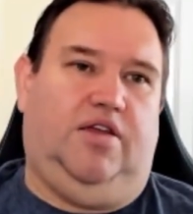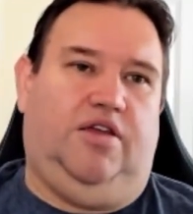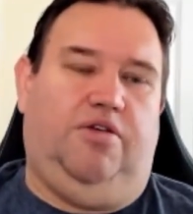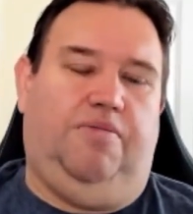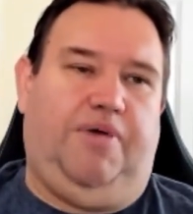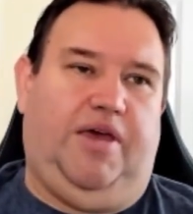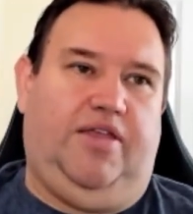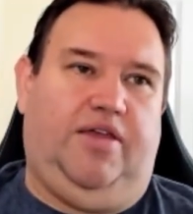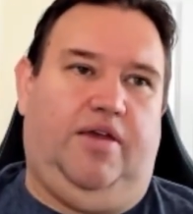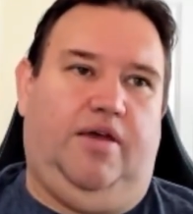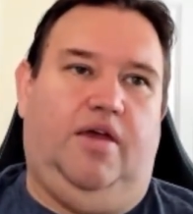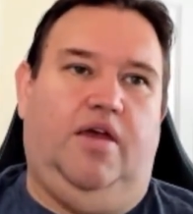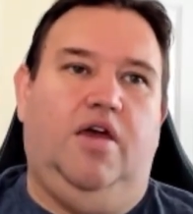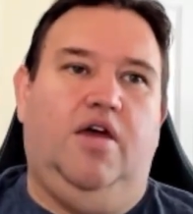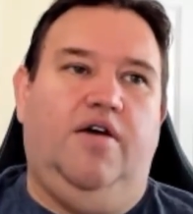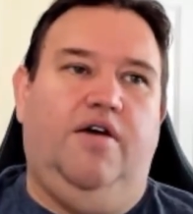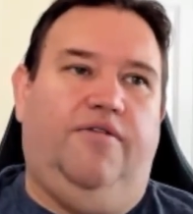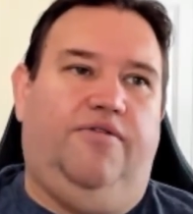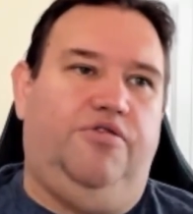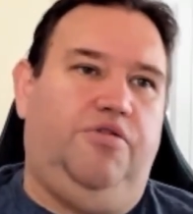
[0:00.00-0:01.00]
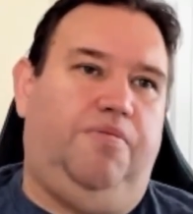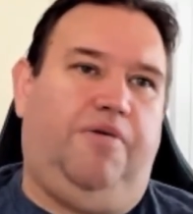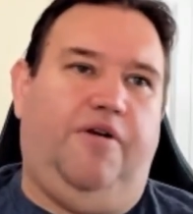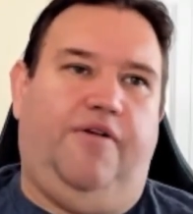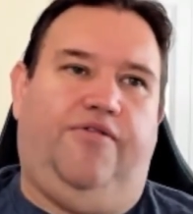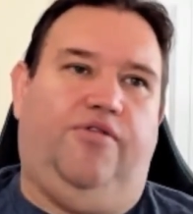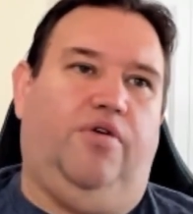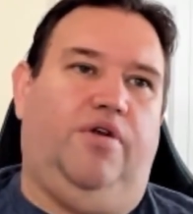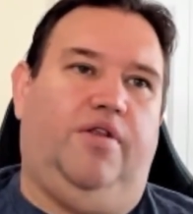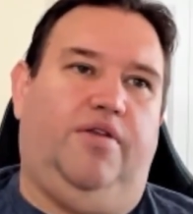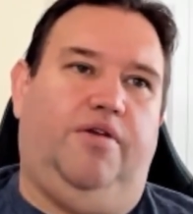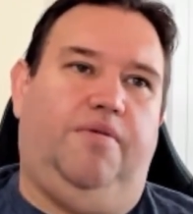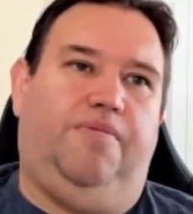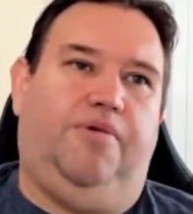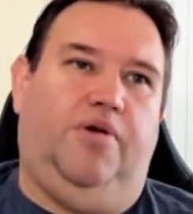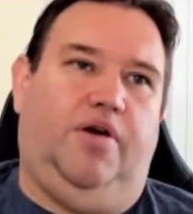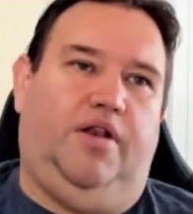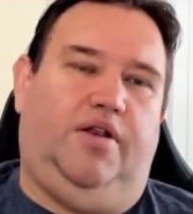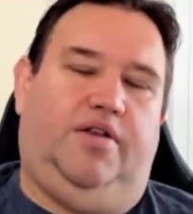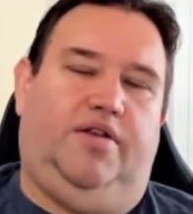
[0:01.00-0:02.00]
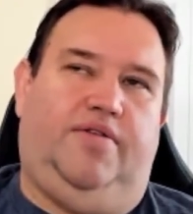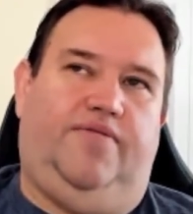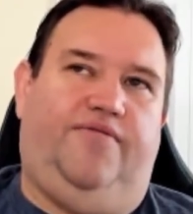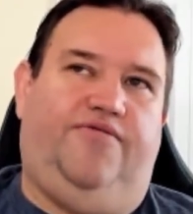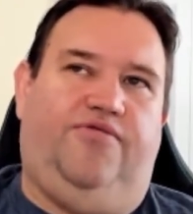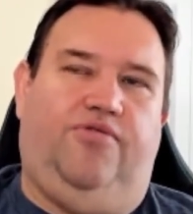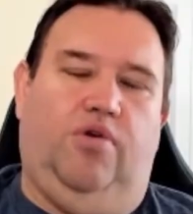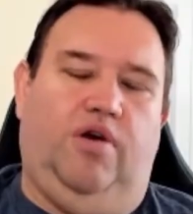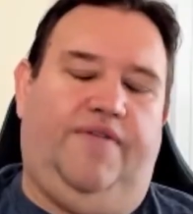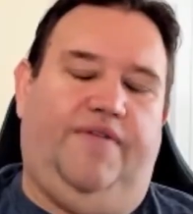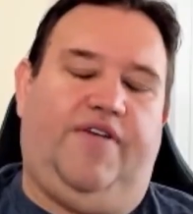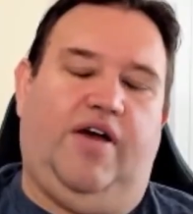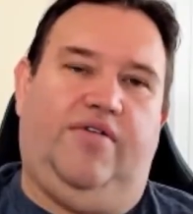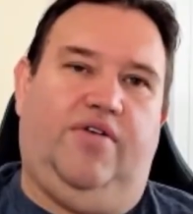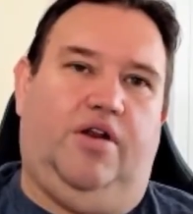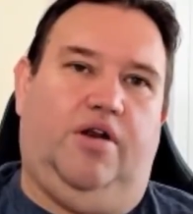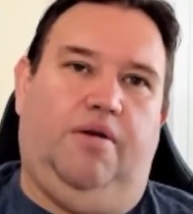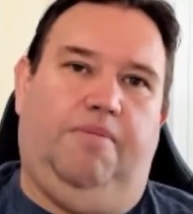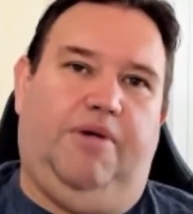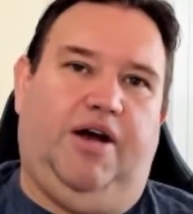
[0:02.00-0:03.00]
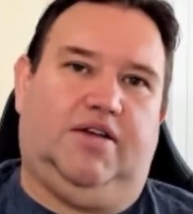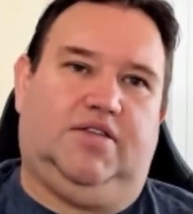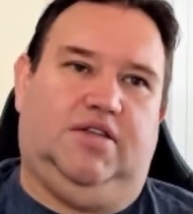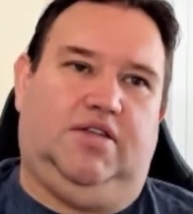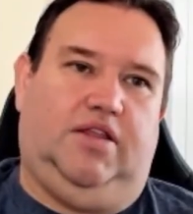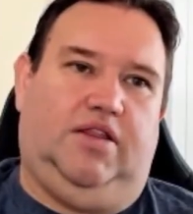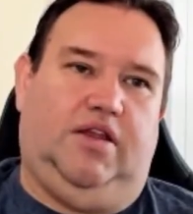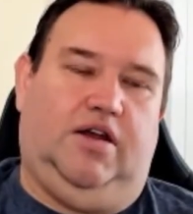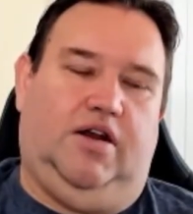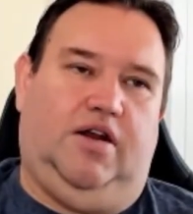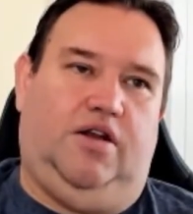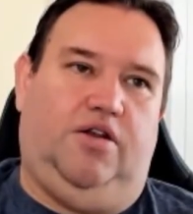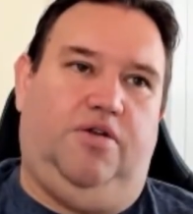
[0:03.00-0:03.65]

You put 4,500 bucks in there.